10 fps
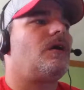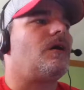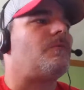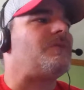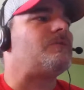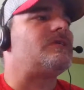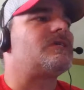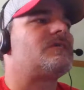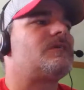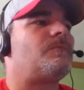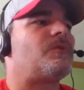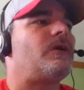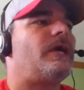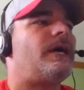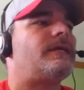You would just
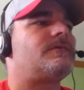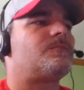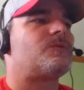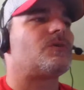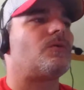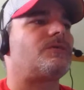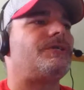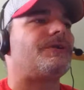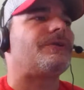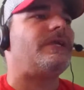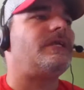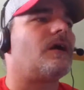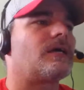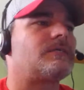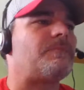simply add some salt to your
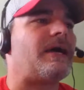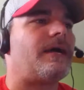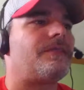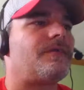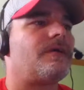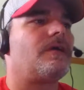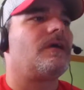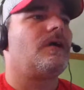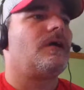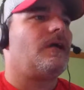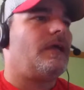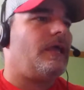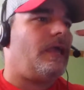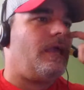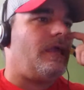detox bath,
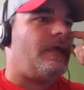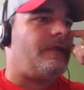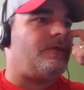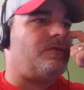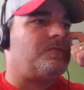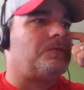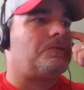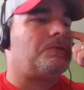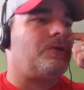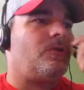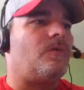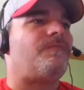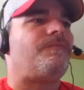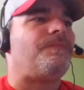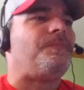and you know
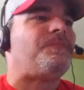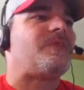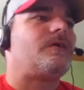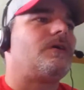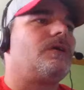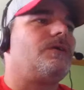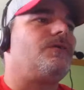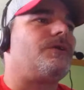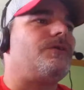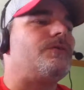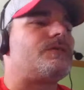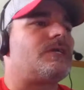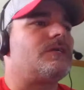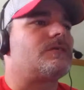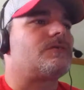you can use
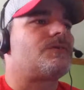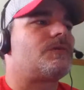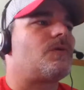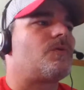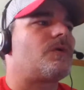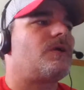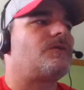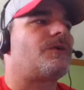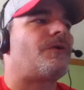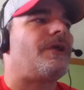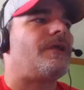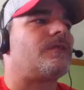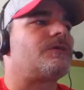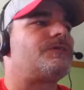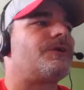it as a soak to create a
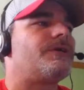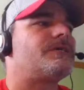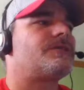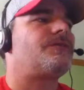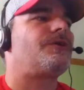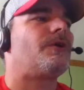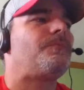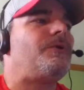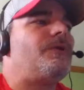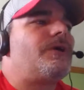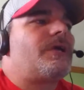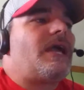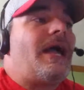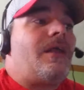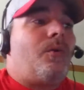luxurious and therapeutic
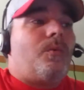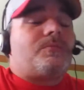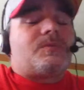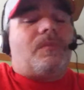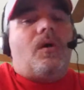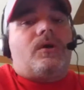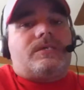at-home spa